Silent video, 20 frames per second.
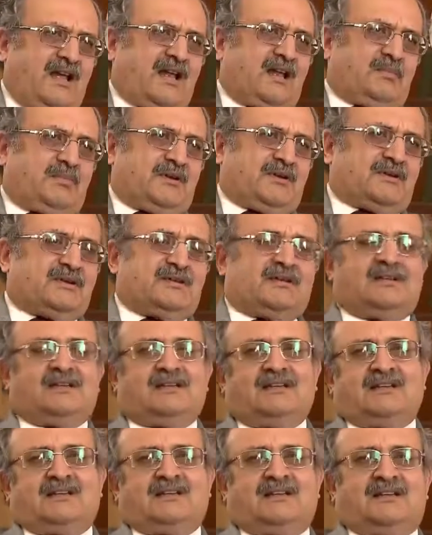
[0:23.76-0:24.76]
help it,
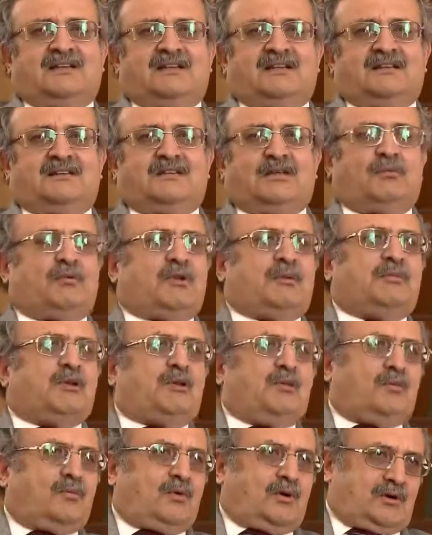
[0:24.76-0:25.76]
there will be
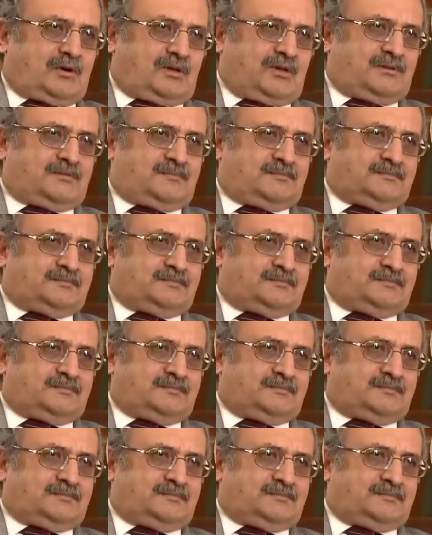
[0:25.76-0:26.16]
no war.